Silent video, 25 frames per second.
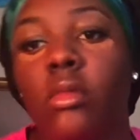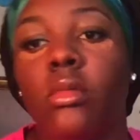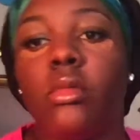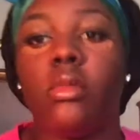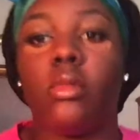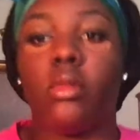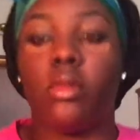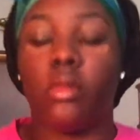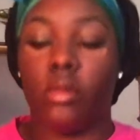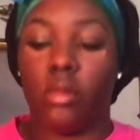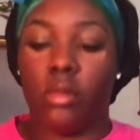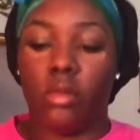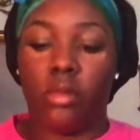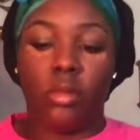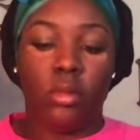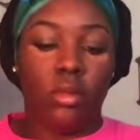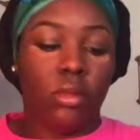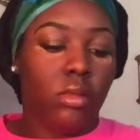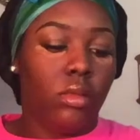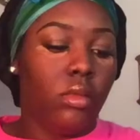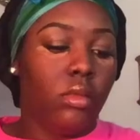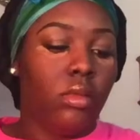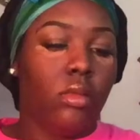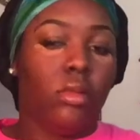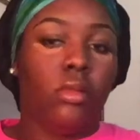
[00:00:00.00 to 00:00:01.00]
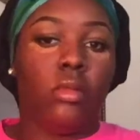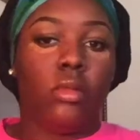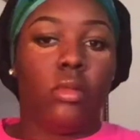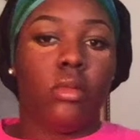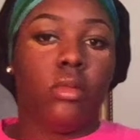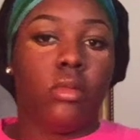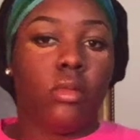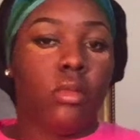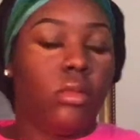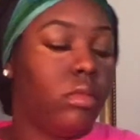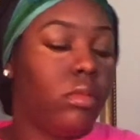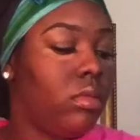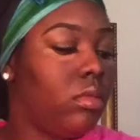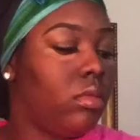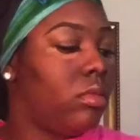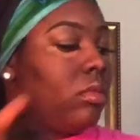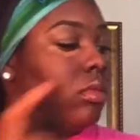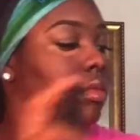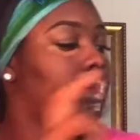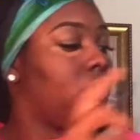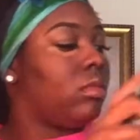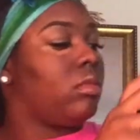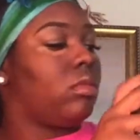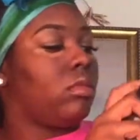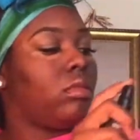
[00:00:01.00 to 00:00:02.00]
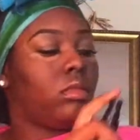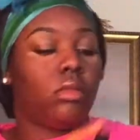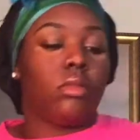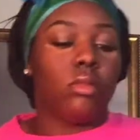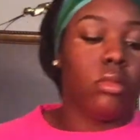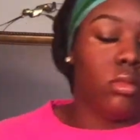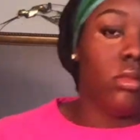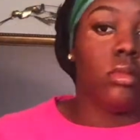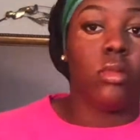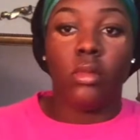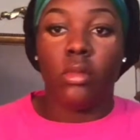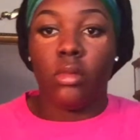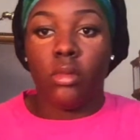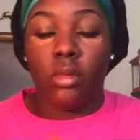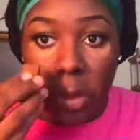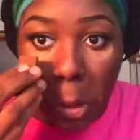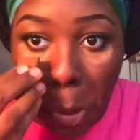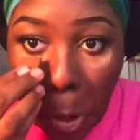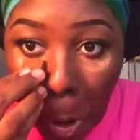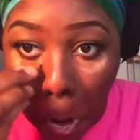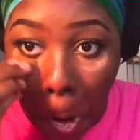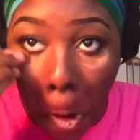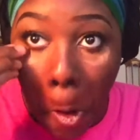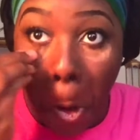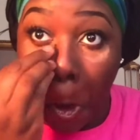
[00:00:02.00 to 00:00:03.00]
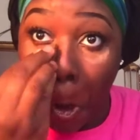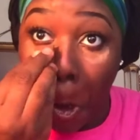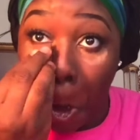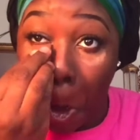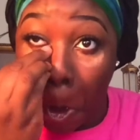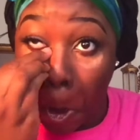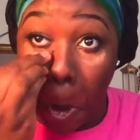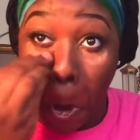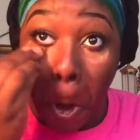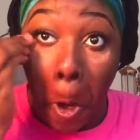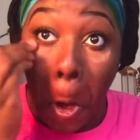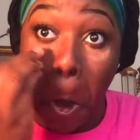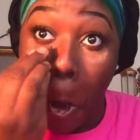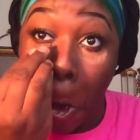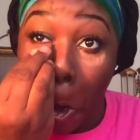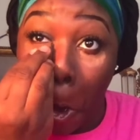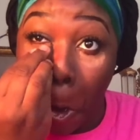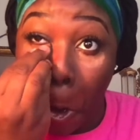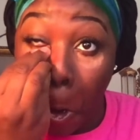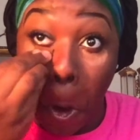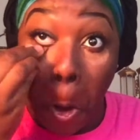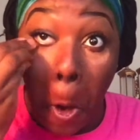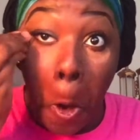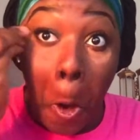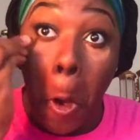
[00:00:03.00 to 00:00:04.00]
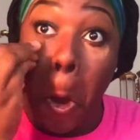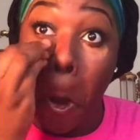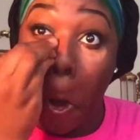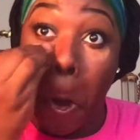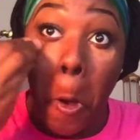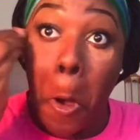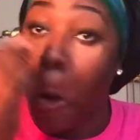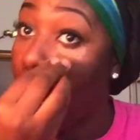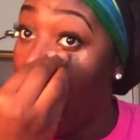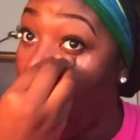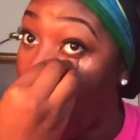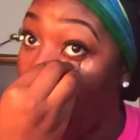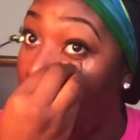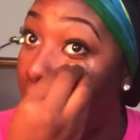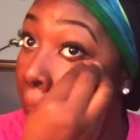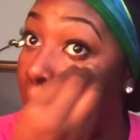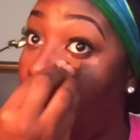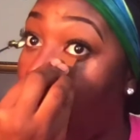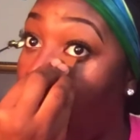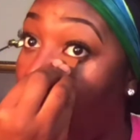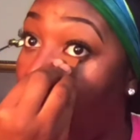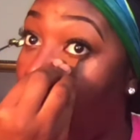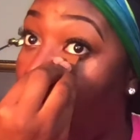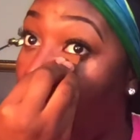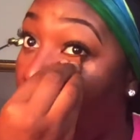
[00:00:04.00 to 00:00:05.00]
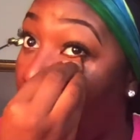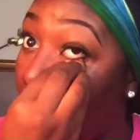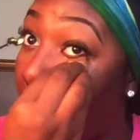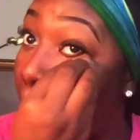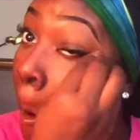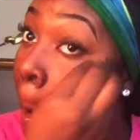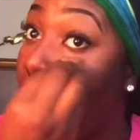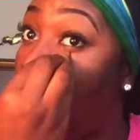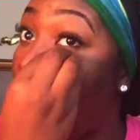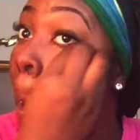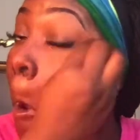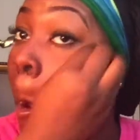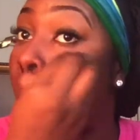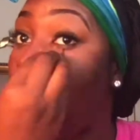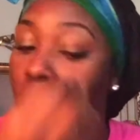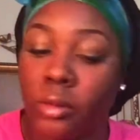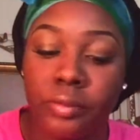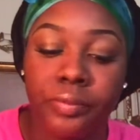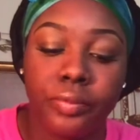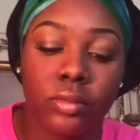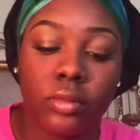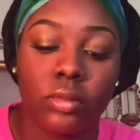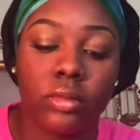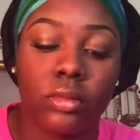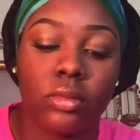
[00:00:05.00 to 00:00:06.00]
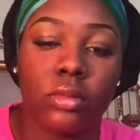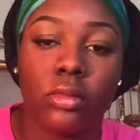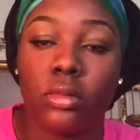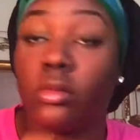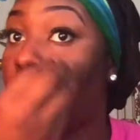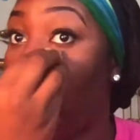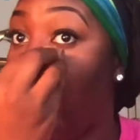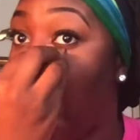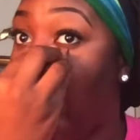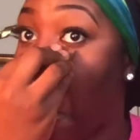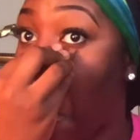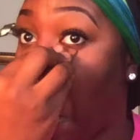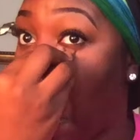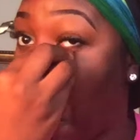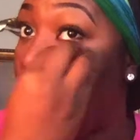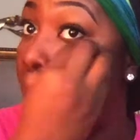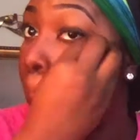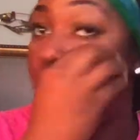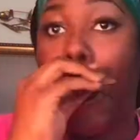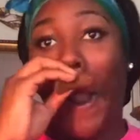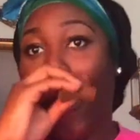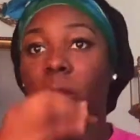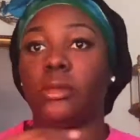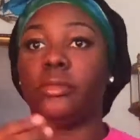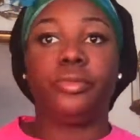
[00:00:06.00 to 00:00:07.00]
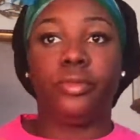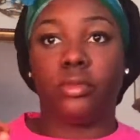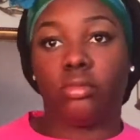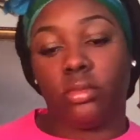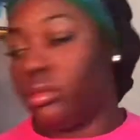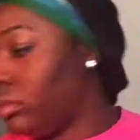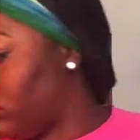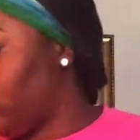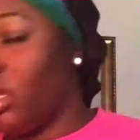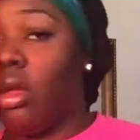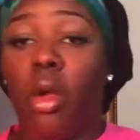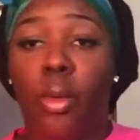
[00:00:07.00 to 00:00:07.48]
I'm going to just spray my little makeup wedge with the setting spray, so that way the